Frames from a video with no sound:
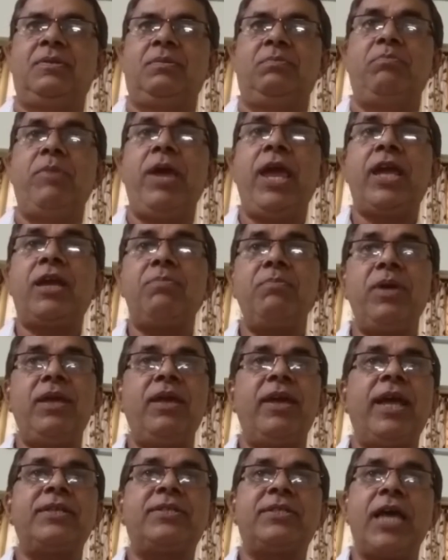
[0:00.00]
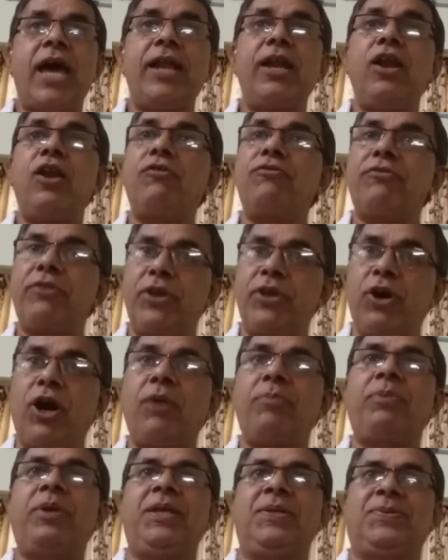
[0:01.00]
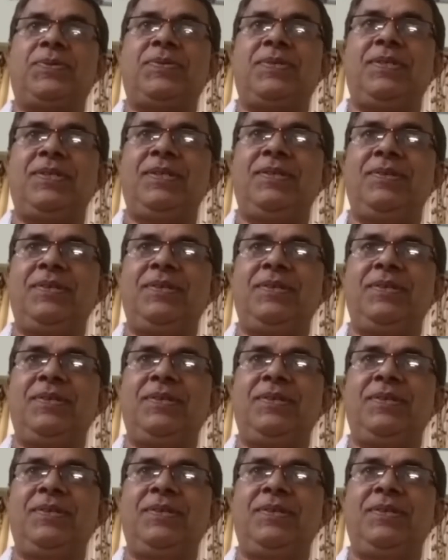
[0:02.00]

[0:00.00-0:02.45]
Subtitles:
Make me a channel of your peace."